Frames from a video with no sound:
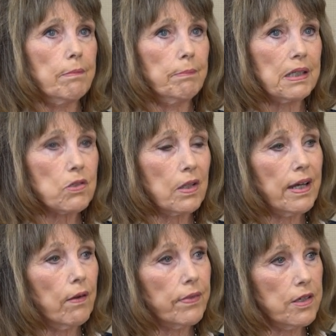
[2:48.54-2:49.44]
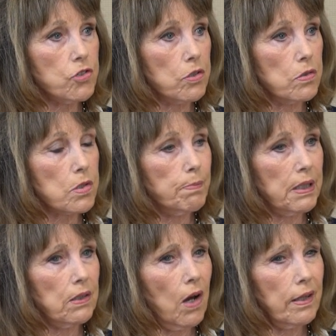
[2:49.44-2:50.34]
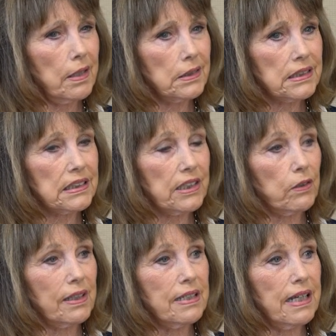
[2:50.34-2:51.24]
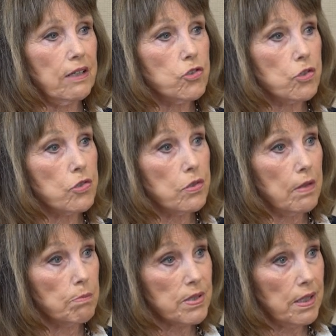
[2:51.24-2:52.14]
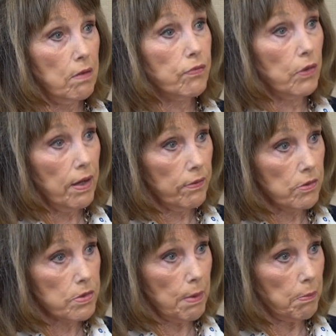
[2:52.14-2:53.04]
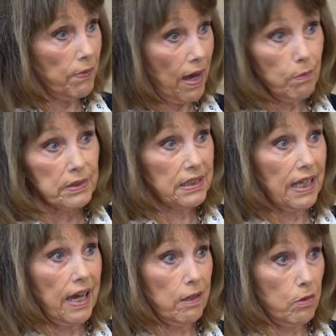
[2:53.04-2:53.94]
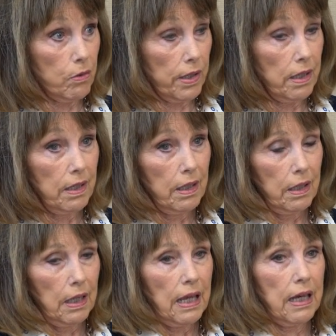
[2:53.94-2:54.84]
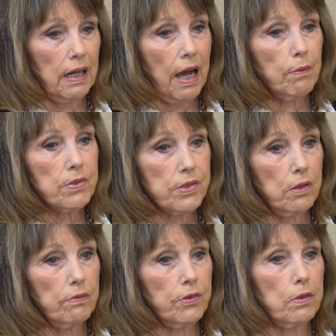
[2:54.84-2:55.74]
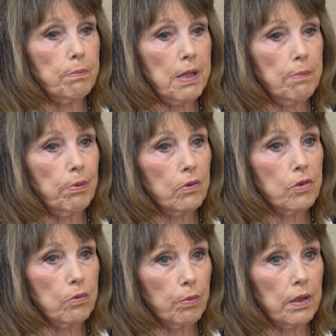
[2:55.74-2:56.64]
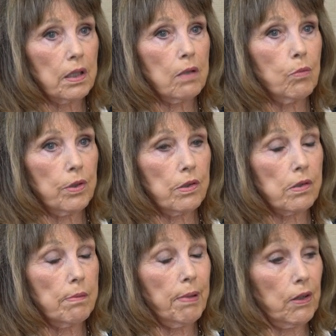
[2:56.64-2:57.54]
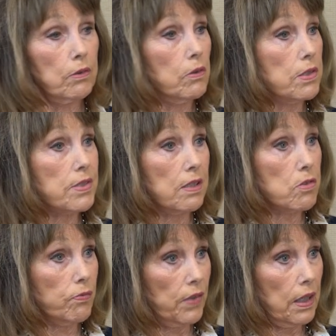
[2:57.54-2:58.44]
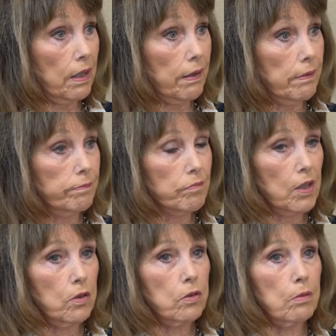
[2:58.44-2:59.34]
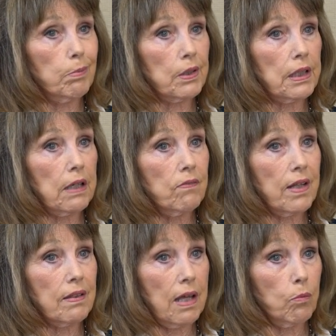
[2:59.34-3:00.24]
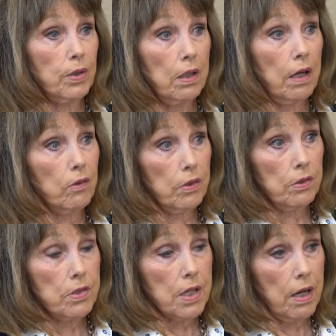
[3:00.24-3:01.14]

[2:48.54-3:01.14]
mental health issues, but not necessarily danger to themselves or others. Remember, that was the category. And I was interviewing people who really were paranoid schizophrenic, who believed that they would not hurt